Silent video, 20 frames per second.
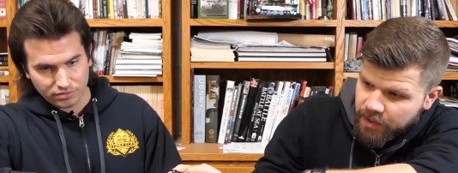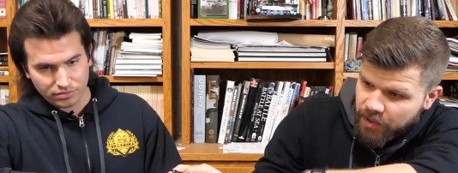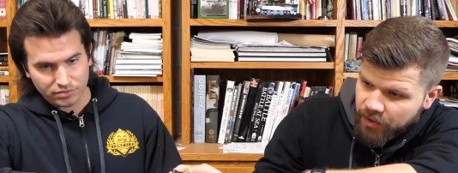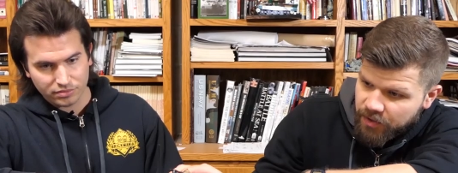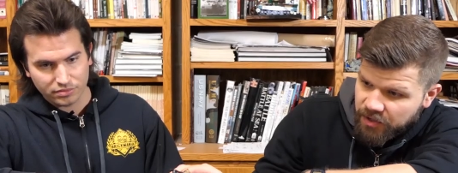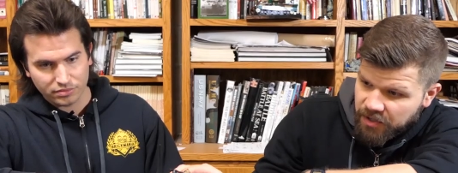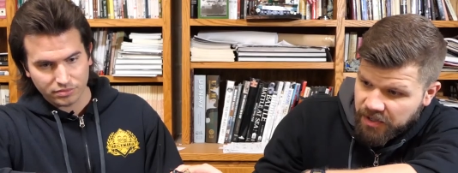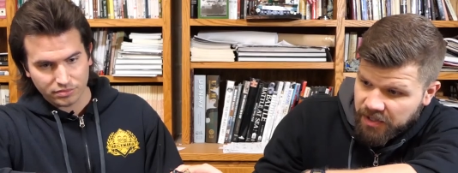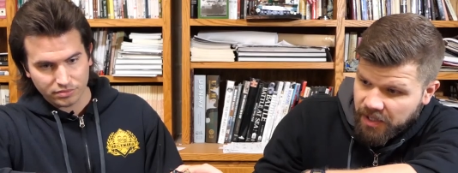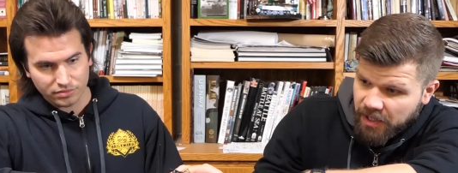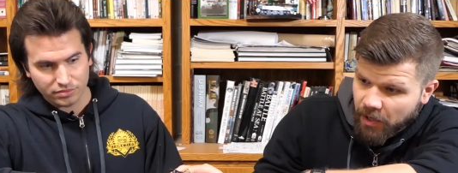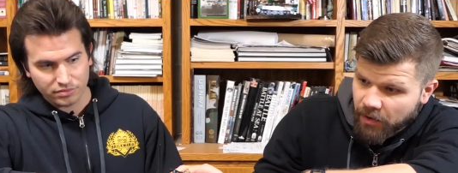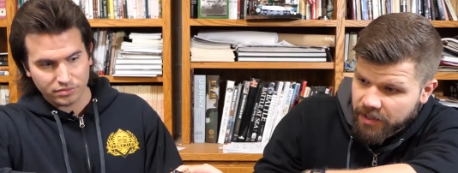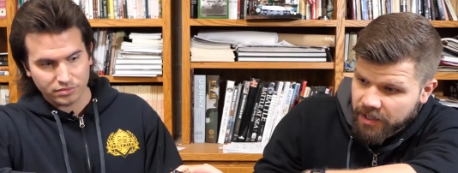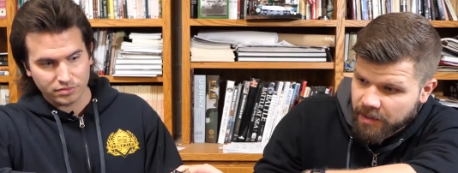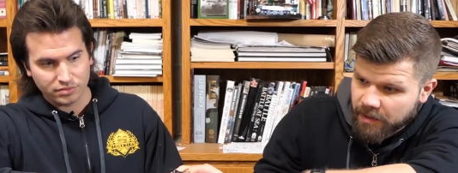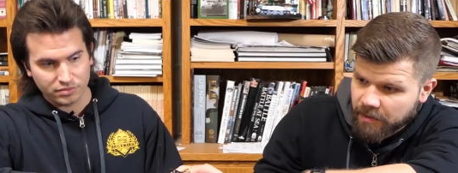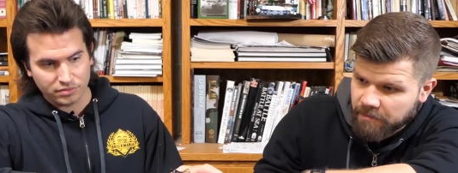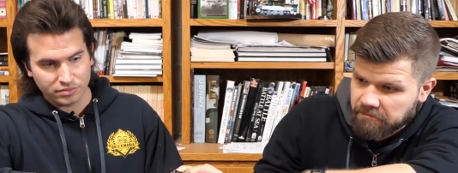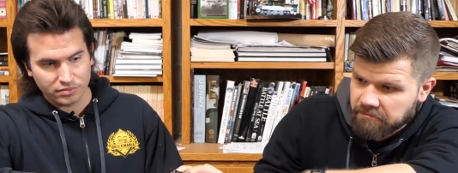Speaker 1: so those are just
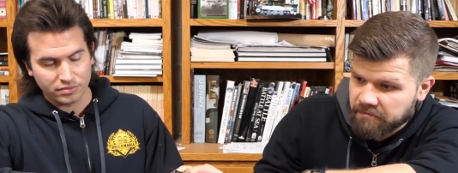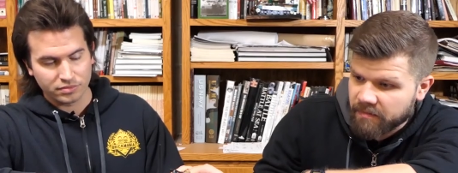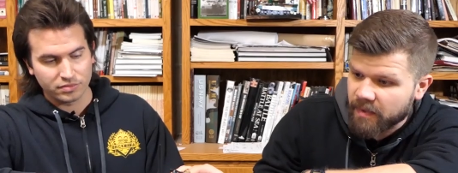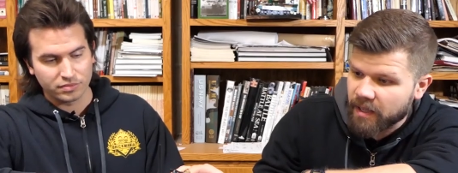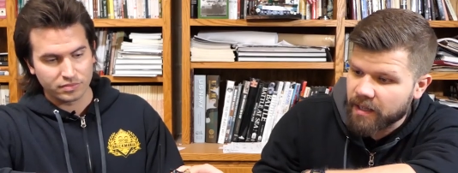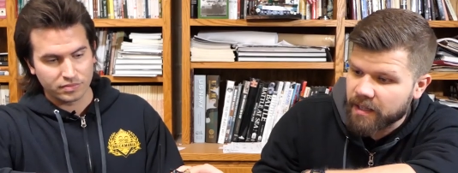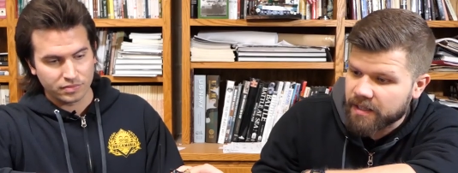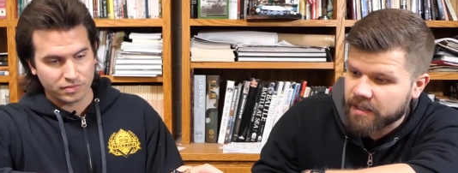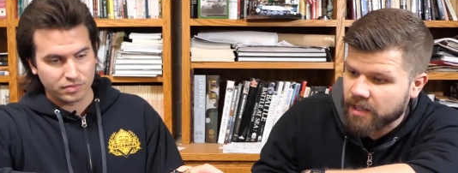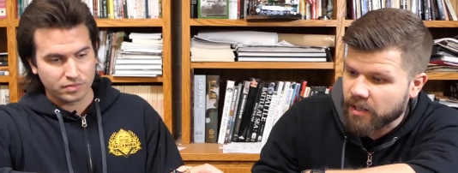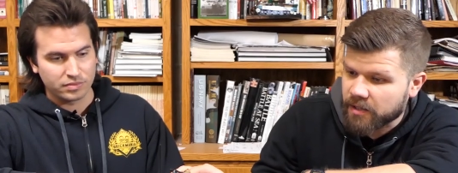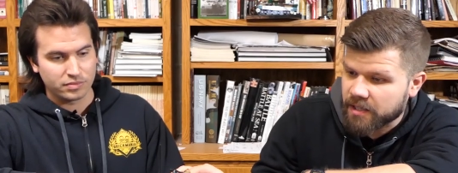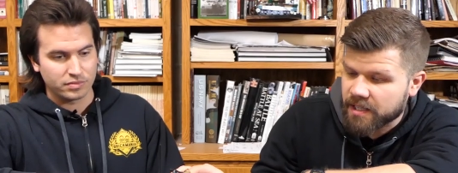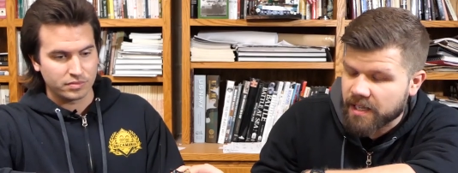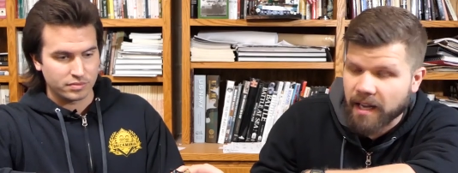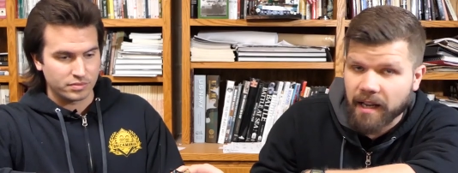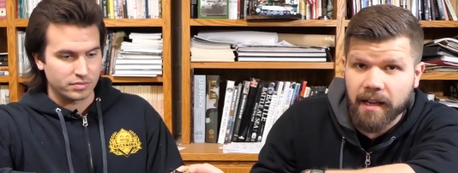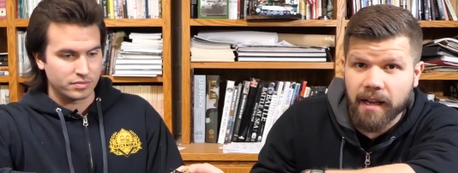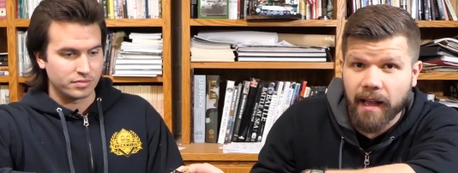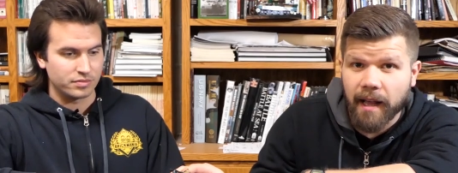close as close as
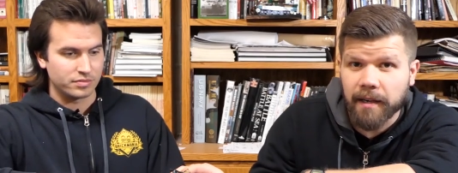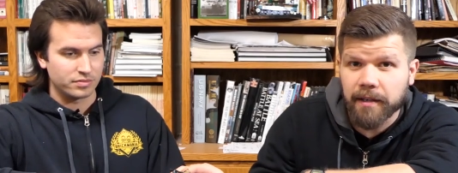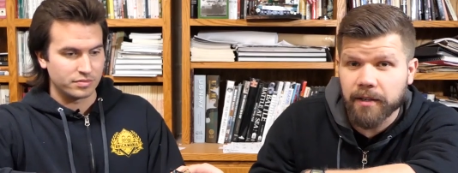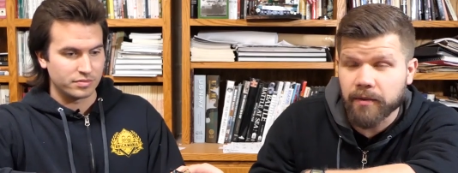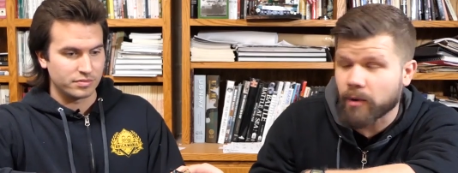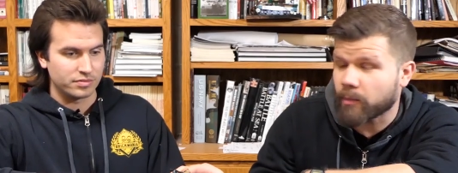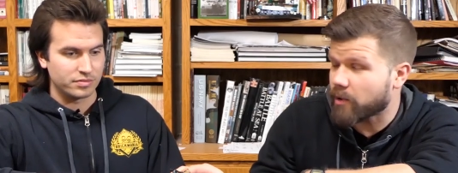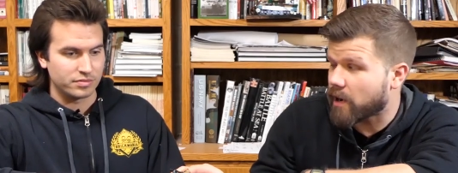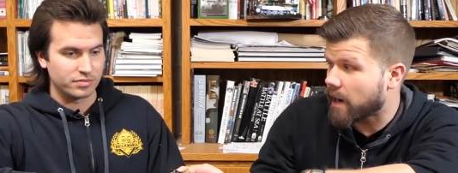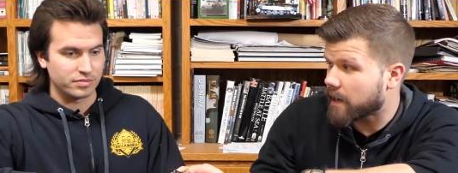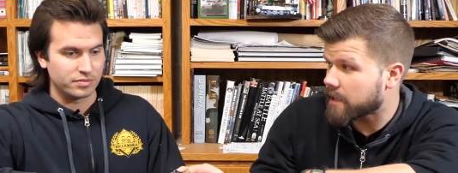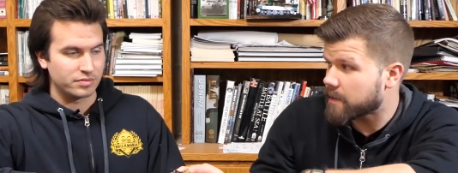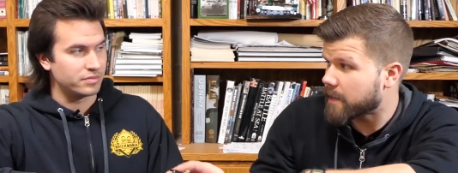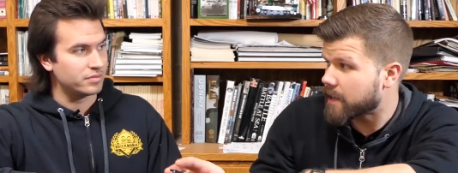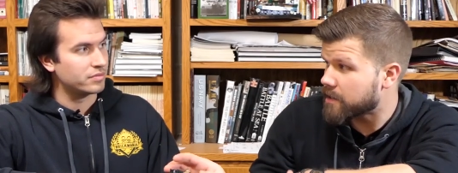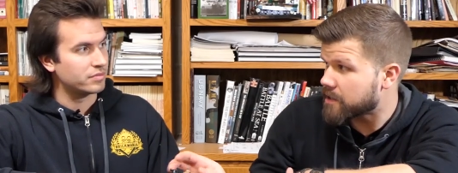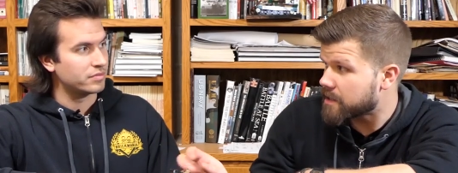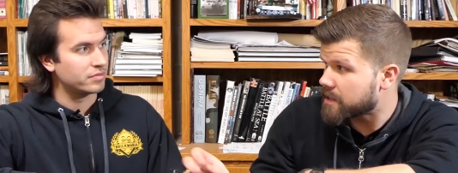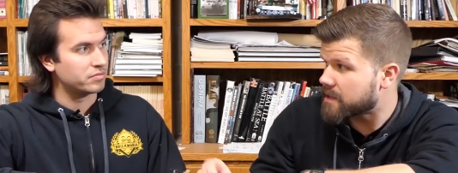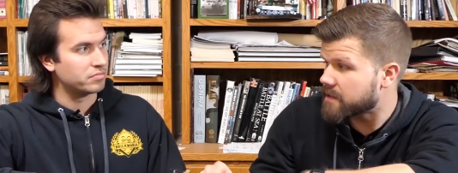I could get to
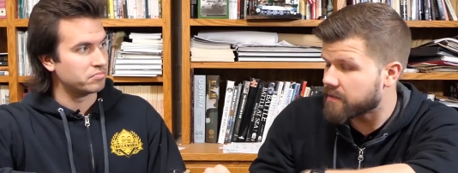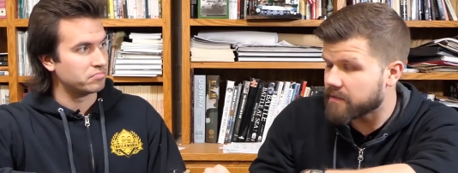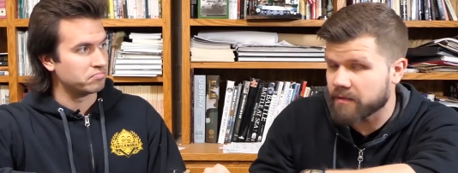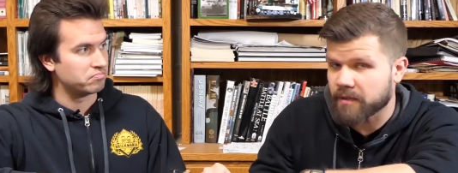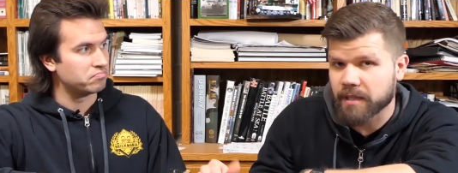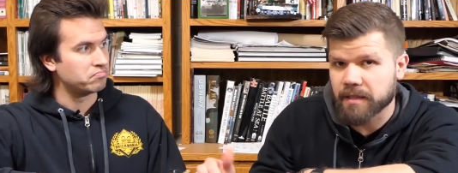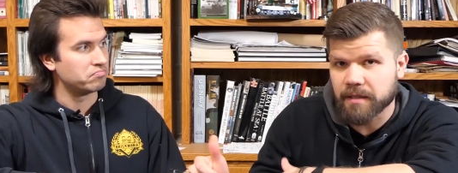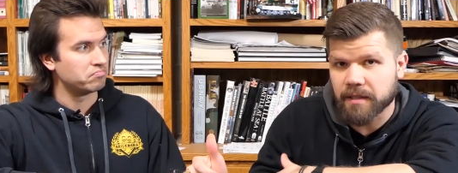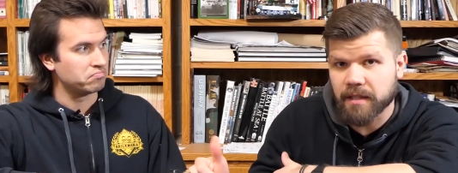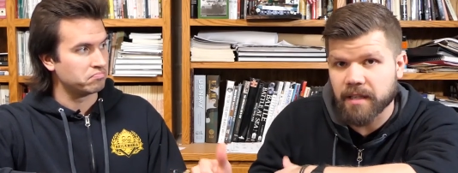approximations of what mm -hmm.